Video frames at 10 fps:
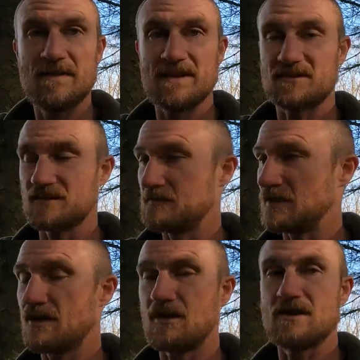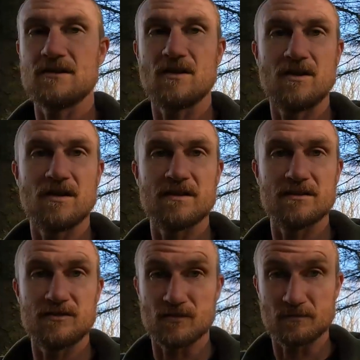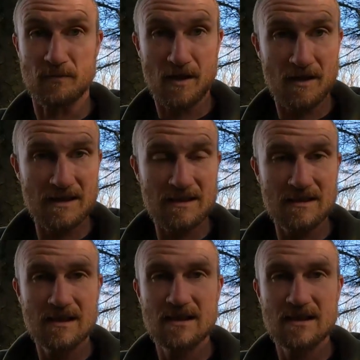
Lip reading: It's going to be hard on your body,